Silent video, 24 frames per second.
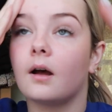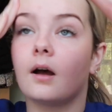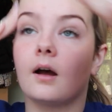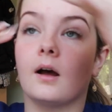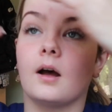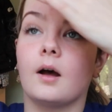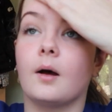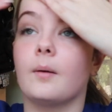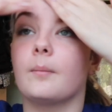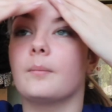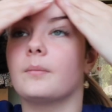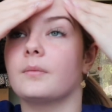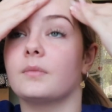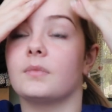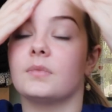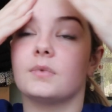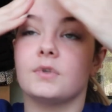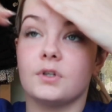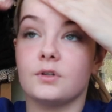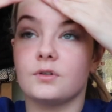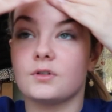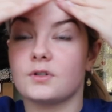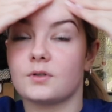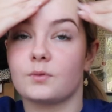you
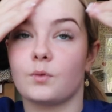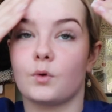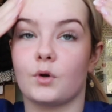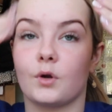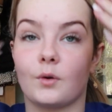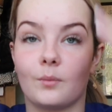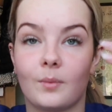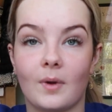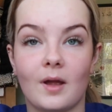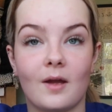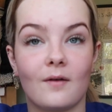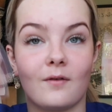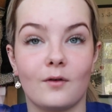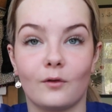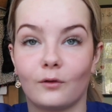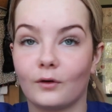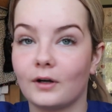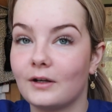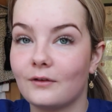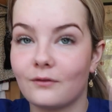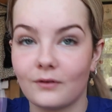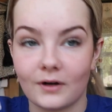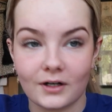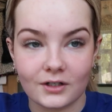just want a bit of a
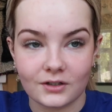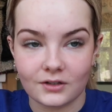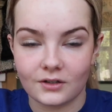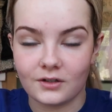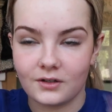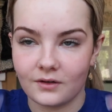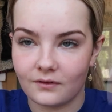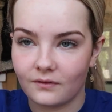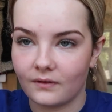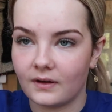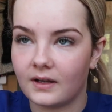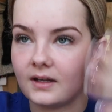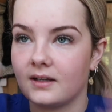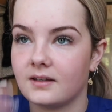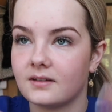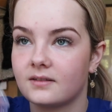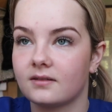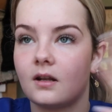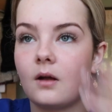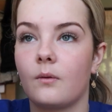refresh on your face.